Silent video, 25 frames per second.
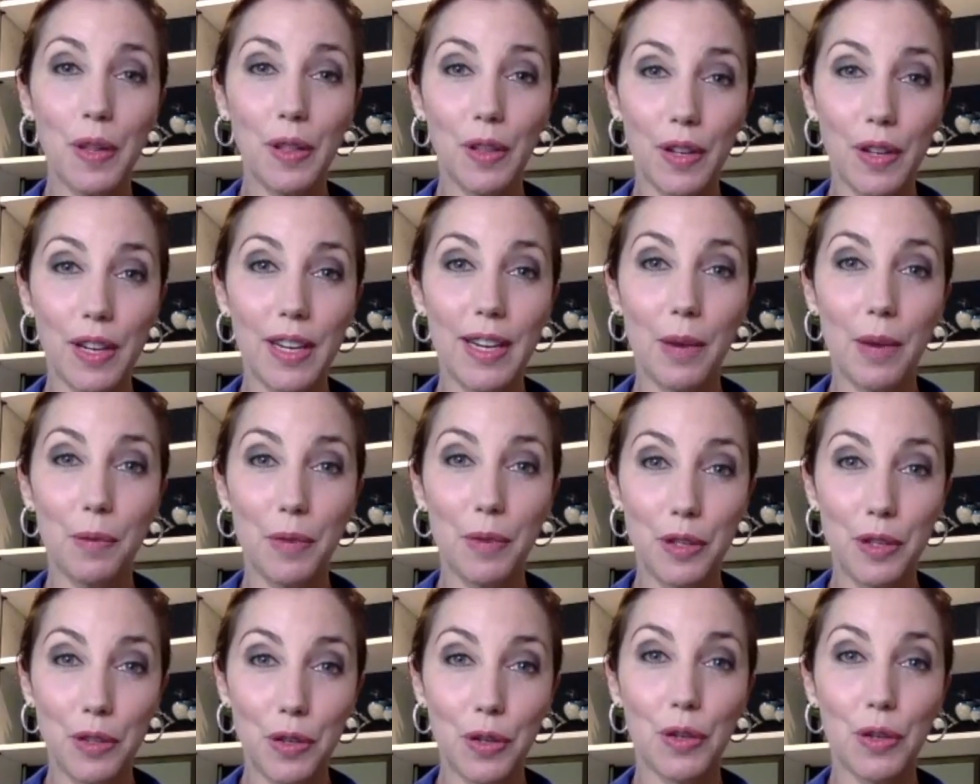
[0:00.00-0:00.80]
looking at
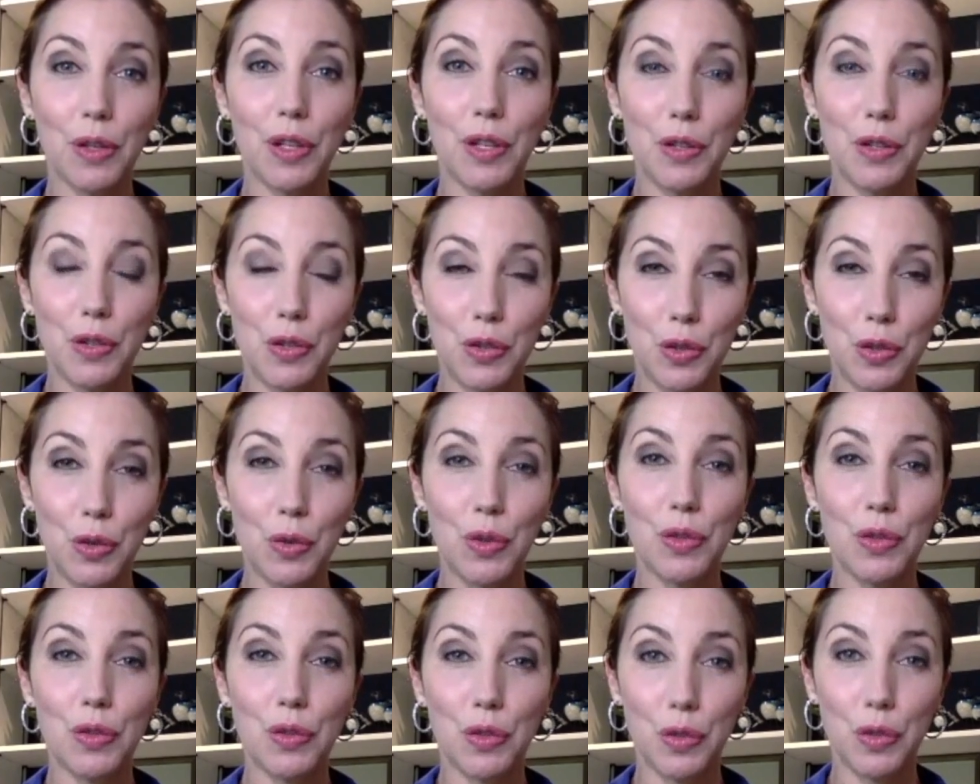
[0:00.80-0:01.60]
returning
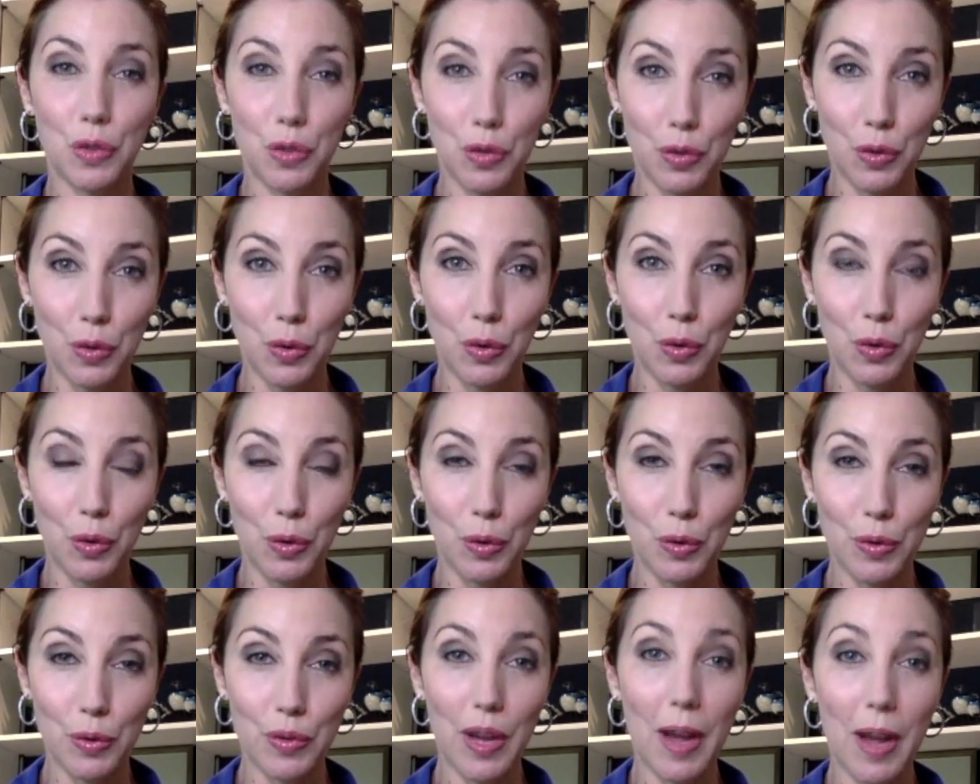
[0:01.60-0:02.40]
students to
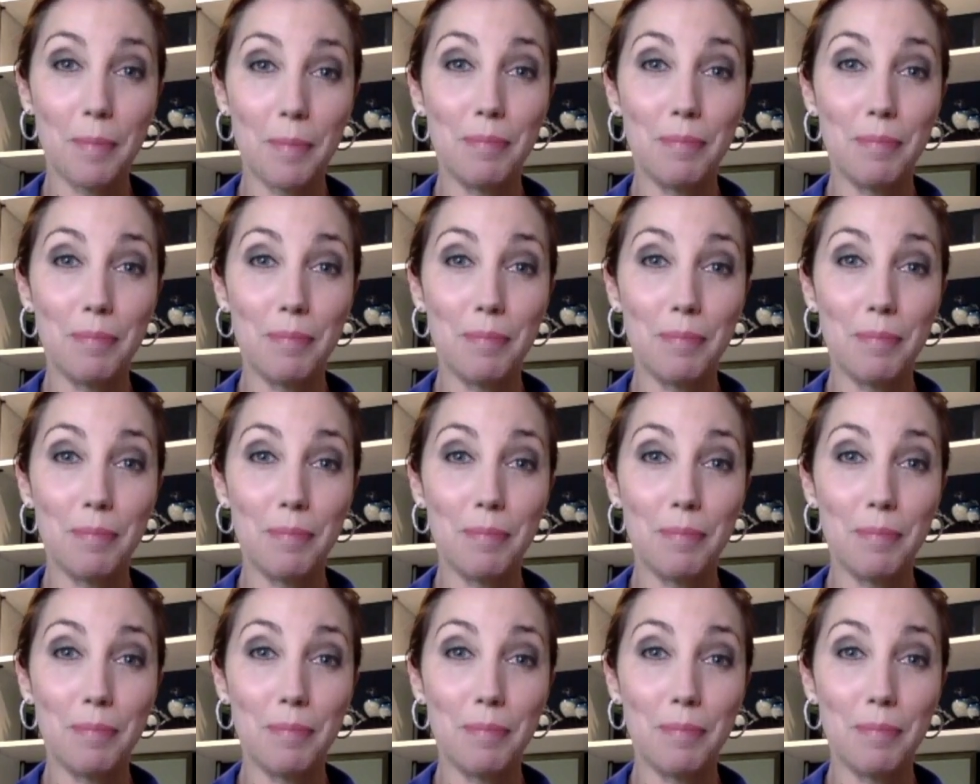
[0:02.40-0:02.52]
schools